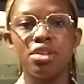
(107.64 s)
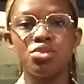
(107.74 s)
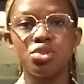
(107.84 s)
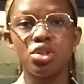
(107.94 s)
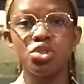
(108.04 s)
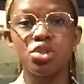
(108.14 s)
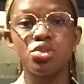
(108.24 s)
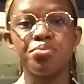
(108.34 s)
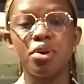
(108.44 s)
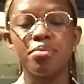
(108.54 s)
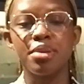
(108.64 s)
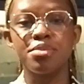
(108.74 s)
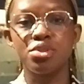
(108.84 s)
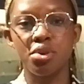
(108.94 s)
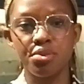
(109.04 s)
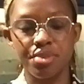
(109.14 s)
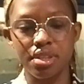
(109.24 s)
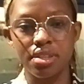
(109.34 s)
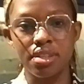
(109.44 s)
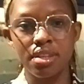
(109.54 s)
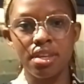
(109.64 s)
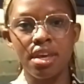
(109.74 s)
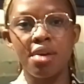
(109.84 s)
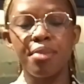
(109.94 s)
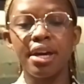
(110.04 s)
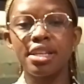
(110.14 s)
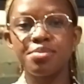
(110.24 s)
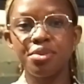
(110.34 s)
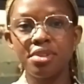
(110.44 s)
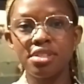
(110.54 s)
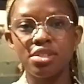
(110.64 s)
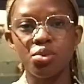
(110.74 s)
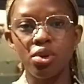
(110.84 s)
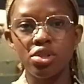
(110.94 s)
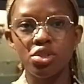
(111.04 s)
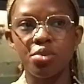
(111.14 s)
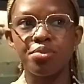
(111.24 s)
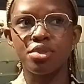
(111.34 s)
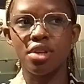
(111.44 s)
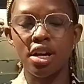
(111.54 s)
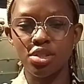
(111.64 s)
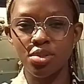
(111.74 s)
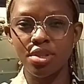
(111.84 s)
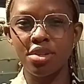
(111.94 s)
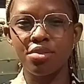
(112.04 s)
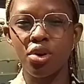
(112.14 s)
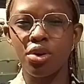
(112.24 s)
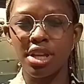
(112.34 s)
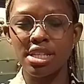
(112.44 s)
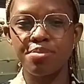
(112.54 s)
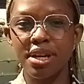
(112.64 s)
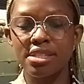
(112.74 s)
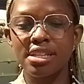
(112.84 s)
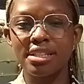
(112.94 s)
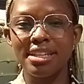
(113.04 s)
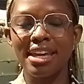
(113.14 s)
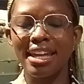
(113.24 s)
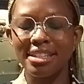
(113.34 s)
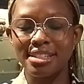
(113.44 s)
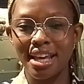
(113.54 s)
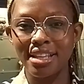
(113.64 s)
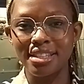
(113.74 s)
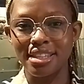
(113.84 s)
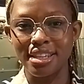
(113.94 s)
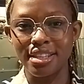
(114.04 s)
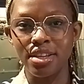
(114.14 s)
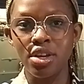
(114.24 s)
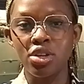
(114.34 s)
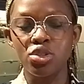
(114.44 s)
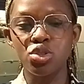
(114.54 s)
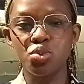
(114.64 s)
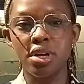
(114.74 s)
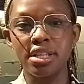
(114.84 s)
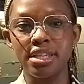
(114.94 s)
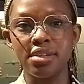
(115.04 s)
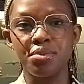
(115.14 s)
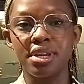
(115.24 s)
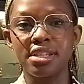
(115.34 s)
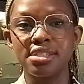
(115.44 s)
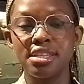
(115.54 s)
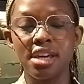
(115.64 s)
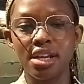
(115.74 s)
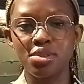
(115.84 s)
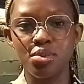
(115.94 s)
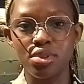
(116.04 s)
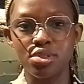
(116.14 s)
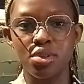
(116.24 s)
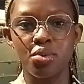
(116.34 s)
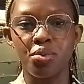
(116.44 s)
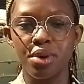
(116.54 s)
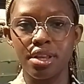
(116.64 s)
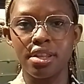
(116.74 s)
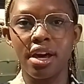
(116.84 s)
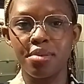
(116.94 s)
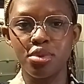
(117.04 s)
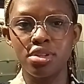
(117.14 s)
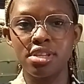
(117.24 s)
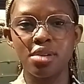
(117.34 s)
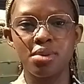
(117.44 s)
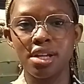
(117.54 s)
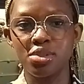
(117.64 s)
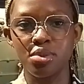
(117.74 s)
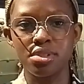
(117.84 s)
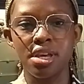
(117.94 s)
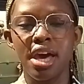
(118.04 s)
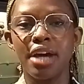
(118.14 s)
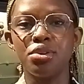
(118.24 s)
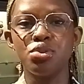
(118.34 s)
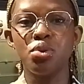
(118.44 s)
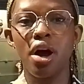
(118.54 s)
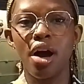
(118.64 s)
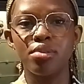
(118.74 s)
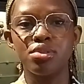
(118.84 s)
Introduction to Problem Solving. My experience in the workshop is actually unexpectedly enlightening. Usually, when I see artworks or when I'm in contact with artworks, I don't know how